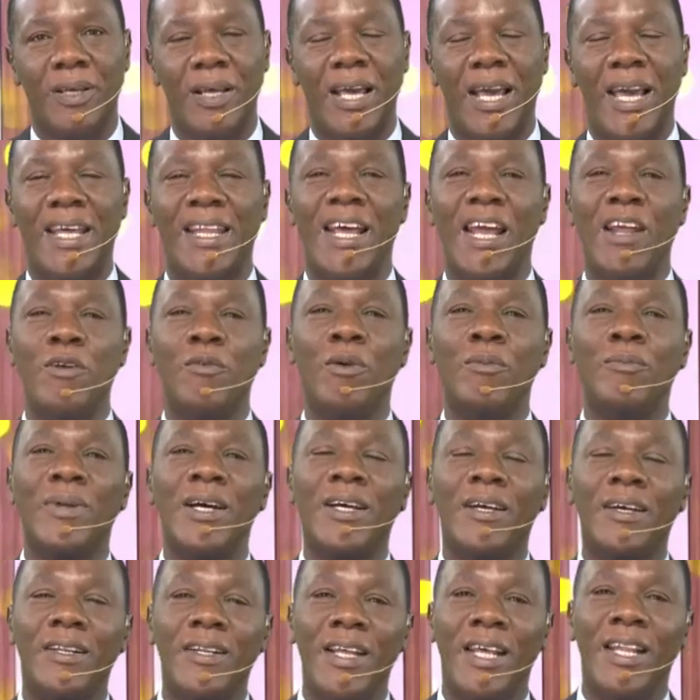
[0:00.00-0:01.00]
And I remember
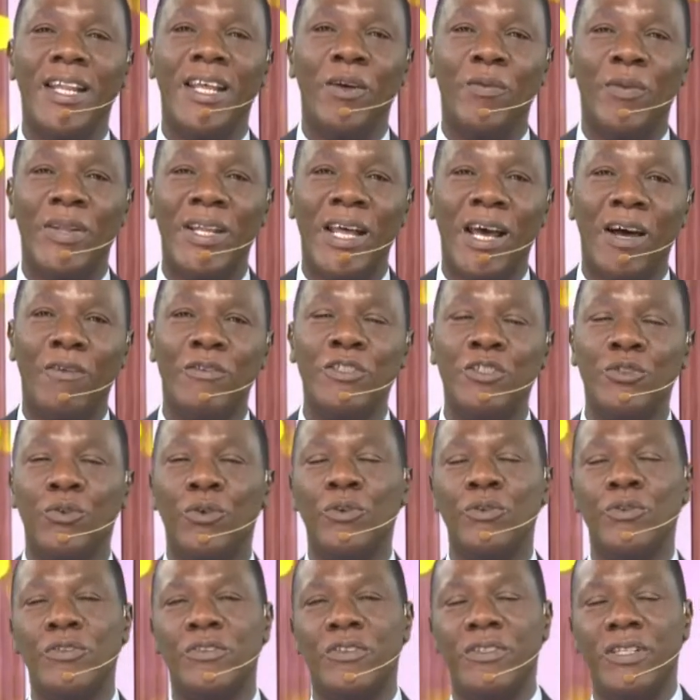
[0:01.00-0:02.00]
clearly when I was going
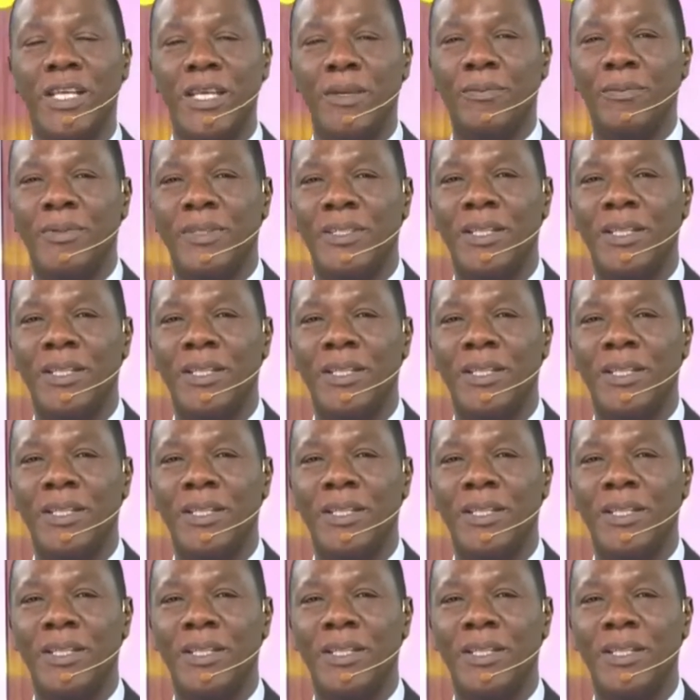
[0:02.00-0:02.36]
to sleep,